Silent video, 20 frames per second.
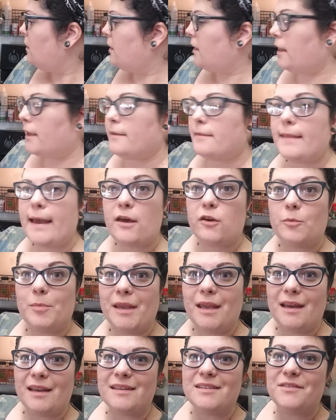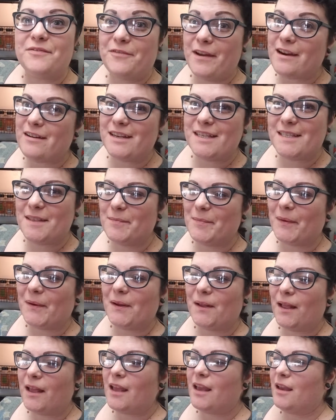And that'll be it. Very simple
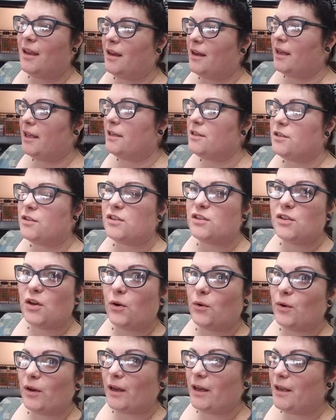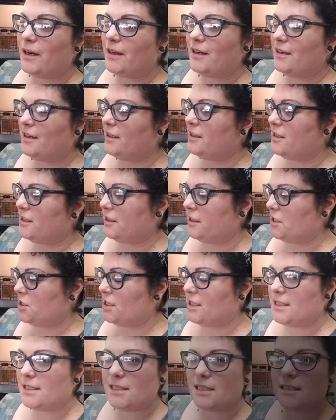and so good and
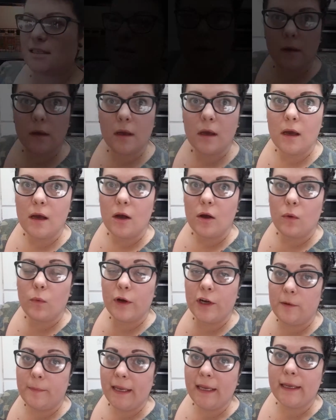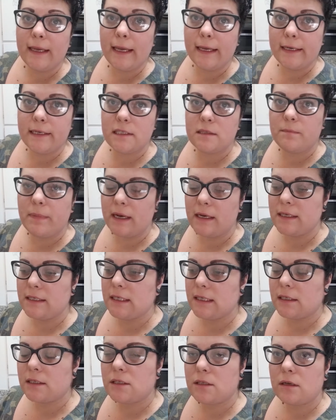delicious. When you make eggs
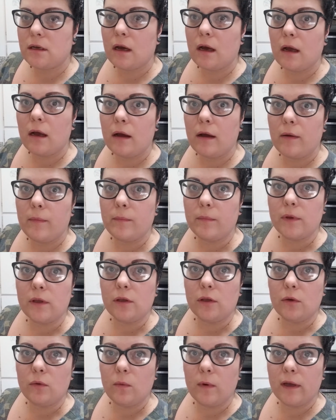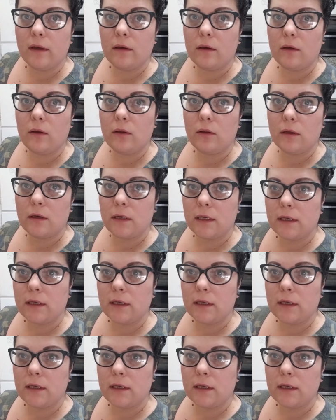Benedict, you will